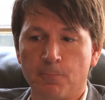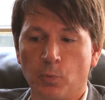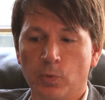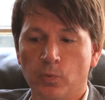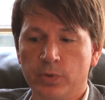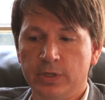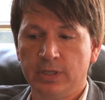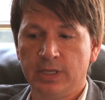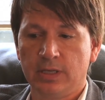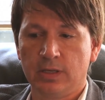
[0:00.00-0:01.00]
we're
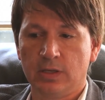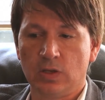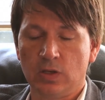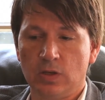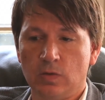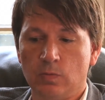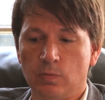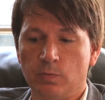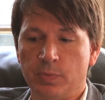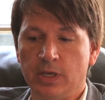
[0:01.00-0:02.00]
really,
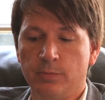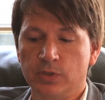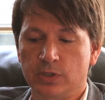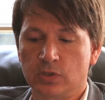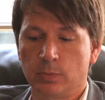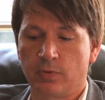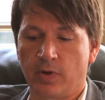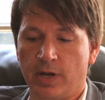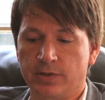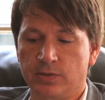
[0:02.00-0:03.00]
being a music
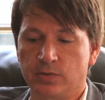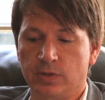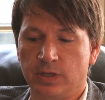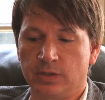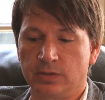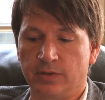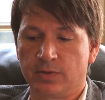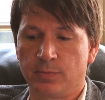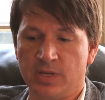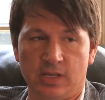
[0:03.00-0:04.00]
supervisor is you have
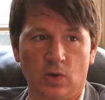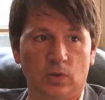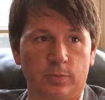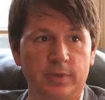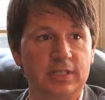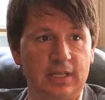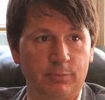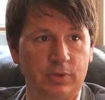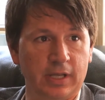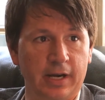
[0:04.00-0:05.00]
to be the ultimate team
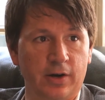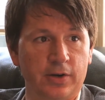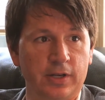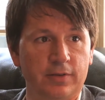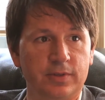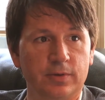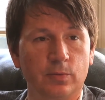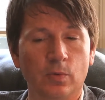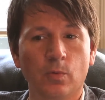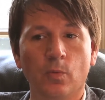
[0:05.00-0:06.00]
player. You have to
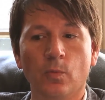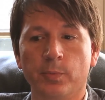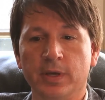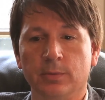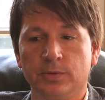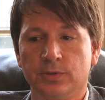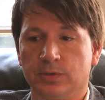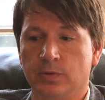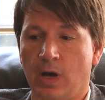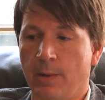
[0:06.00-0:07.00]
be able
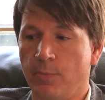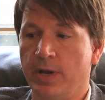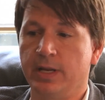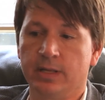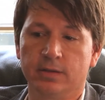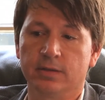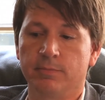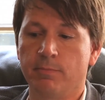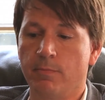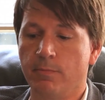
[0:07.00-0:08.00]
to operate in
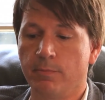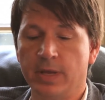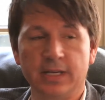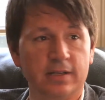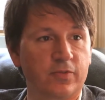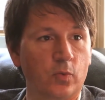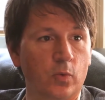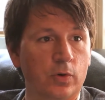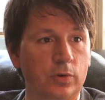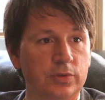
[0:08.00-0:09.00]
many different
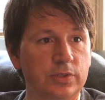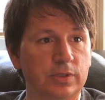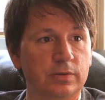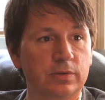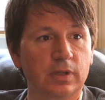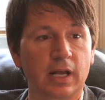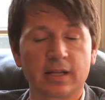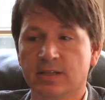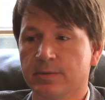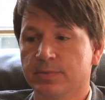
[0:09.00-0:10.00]
worlds, and a lot
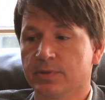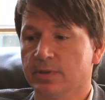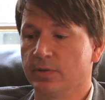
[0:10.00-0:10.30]
of times